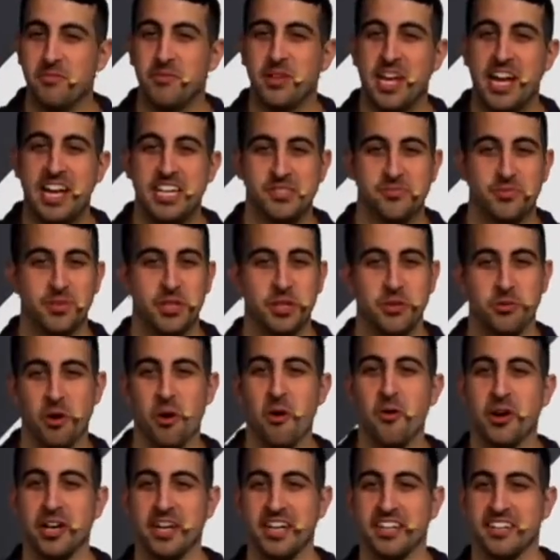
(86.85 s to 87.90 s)
has been
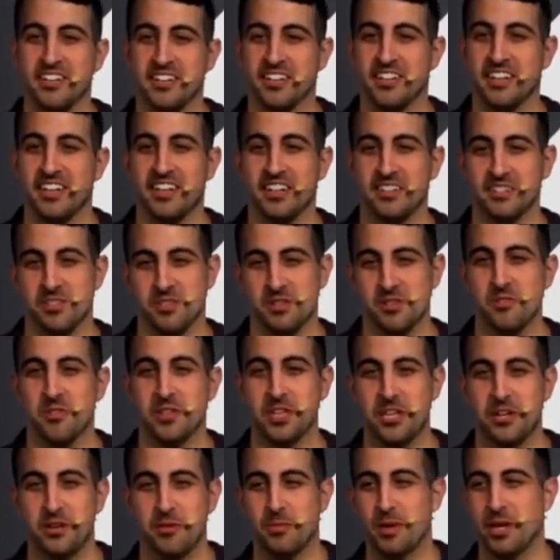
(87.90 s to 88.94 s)
growing uh, slowly
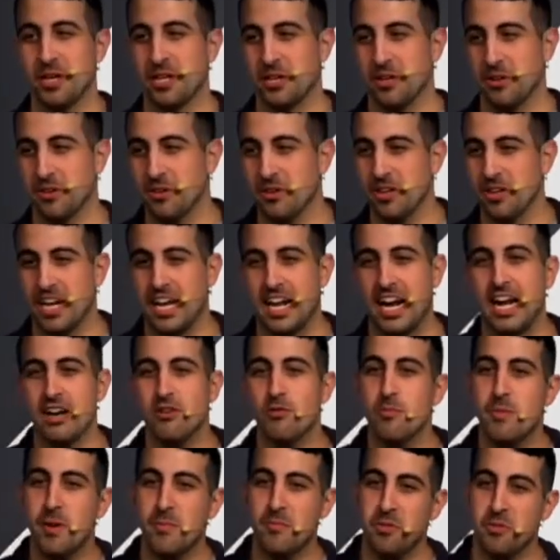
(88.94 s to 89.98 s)
year by year. And I
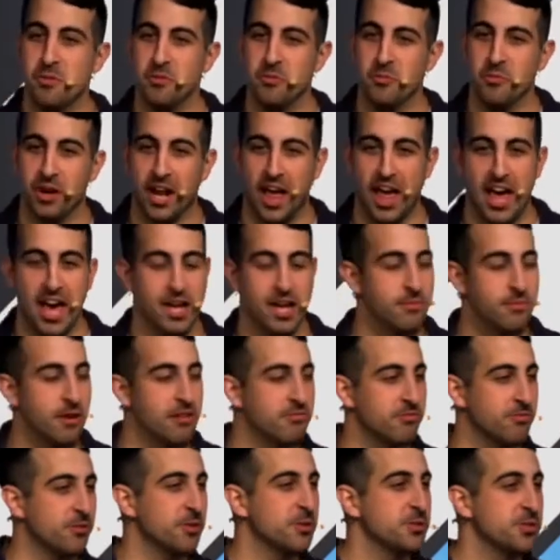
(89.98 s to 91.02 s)
remember when I had my
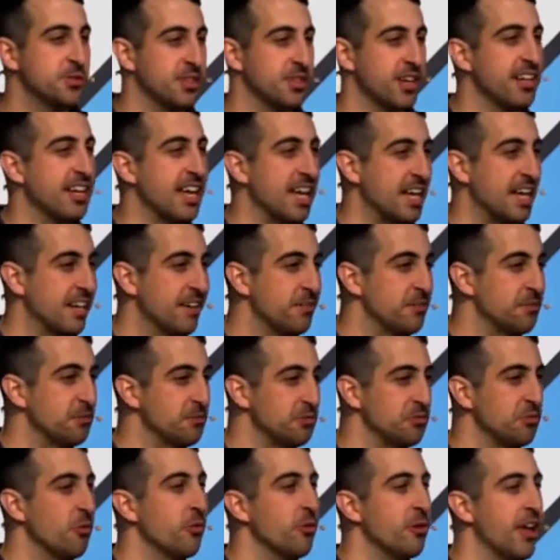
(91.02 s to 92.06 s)
first son, Aiden, who's
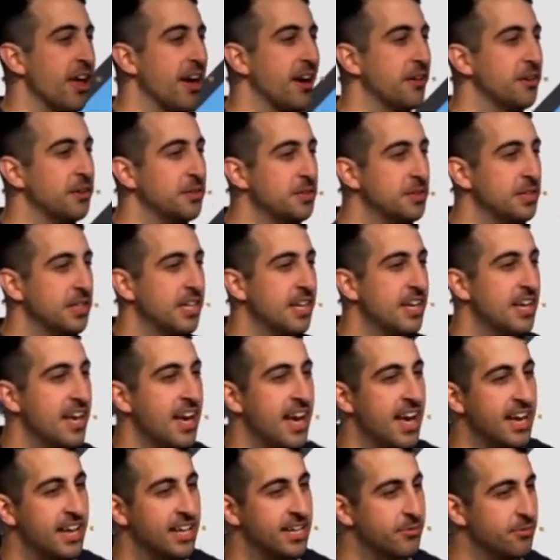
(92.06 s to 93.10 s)
four now.
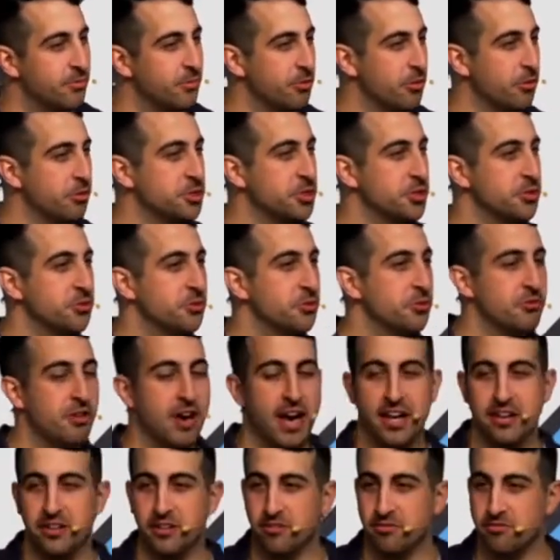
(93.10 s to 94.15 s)
And those of you who've had
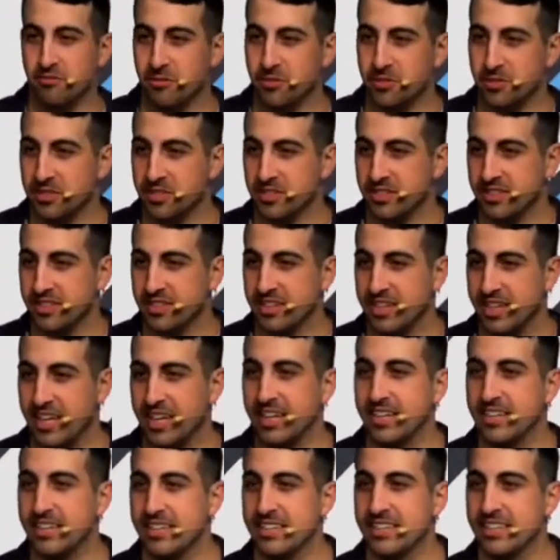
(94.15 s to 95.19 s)
your first kid,
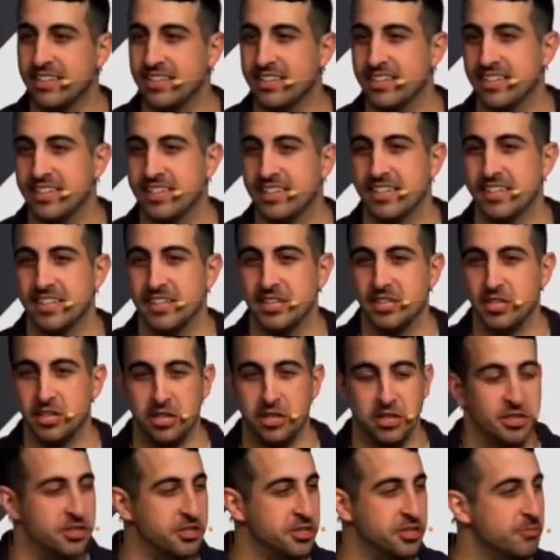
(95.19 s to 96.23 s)

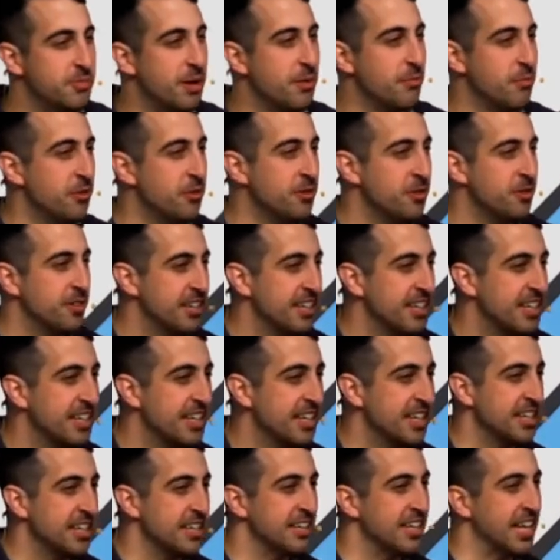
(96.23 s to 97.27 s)
do you remember
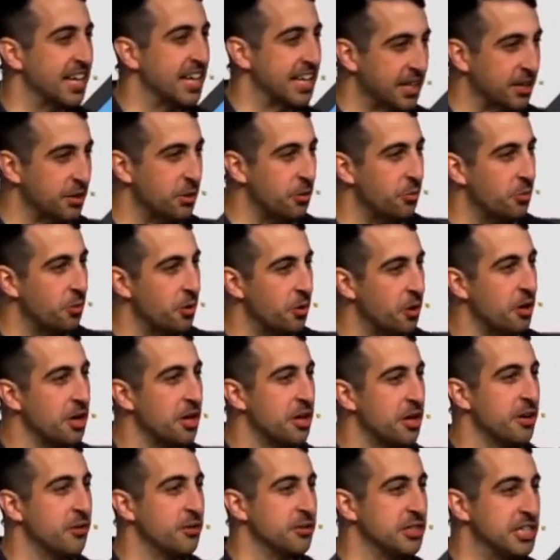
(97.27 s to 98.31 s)
like
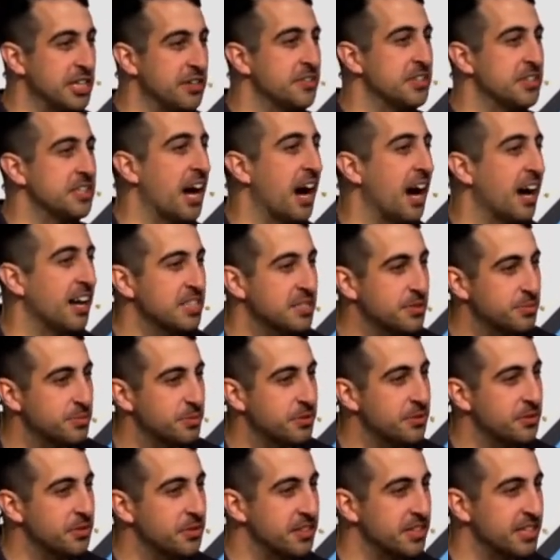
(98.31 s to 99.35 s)
leaving the hospital
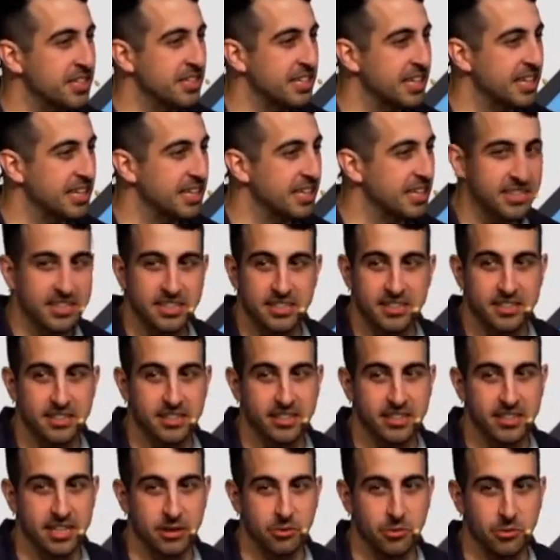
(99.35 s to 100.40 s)
and thinking,
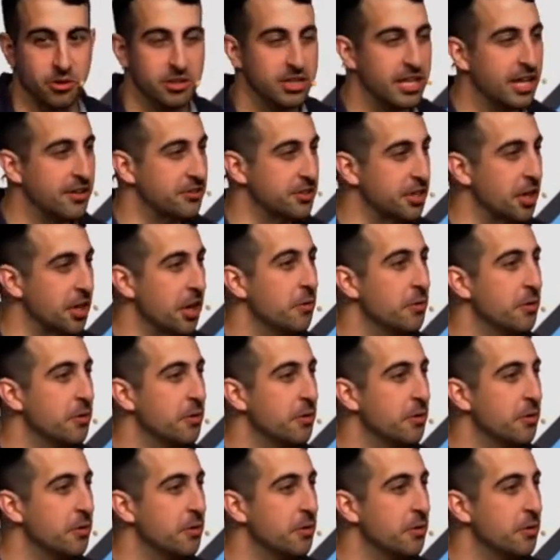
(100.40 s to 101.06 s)
like, we're allowed to go?